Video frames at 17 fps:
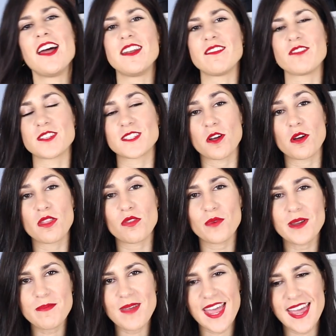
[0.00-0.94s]
and I've just got
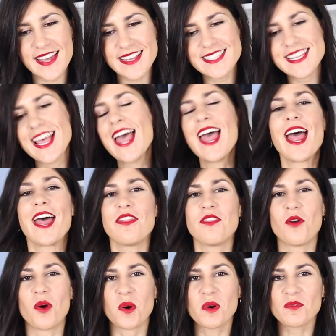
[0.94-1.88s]
three pairs, and
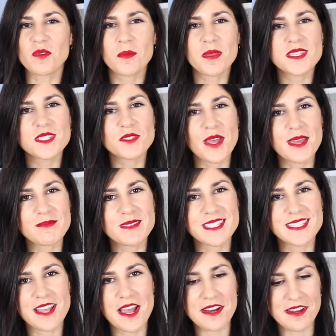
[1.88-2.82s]
they're all from the same
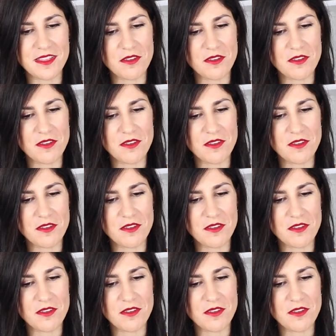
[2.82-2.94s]
designer.